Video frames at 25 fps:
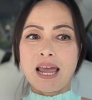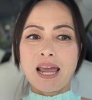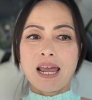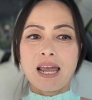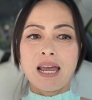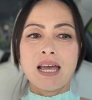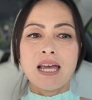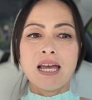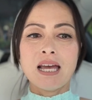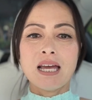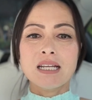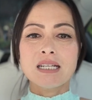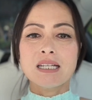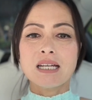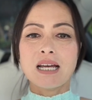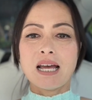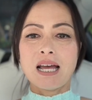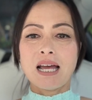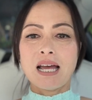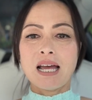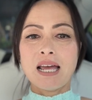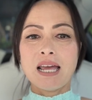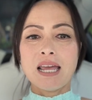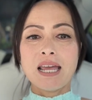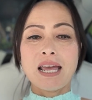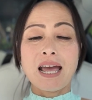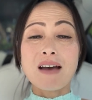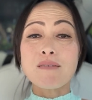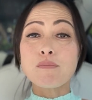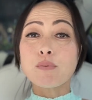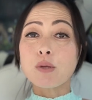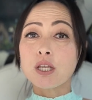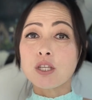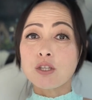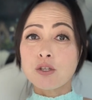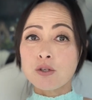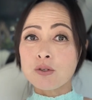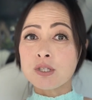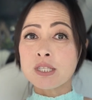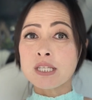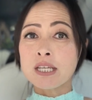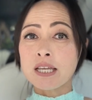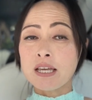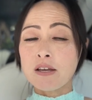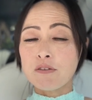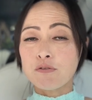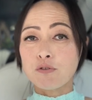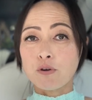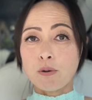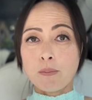And I have been using
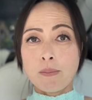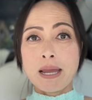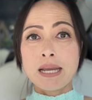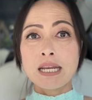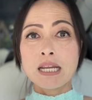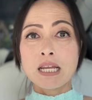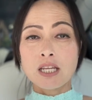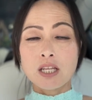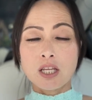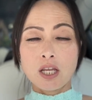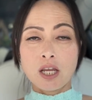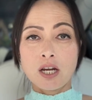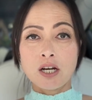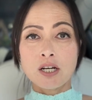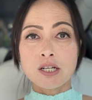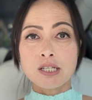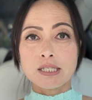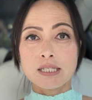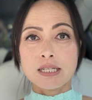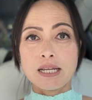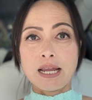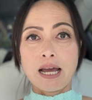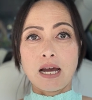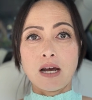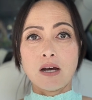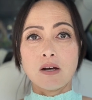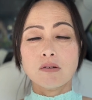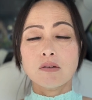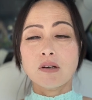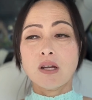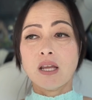it for many years now.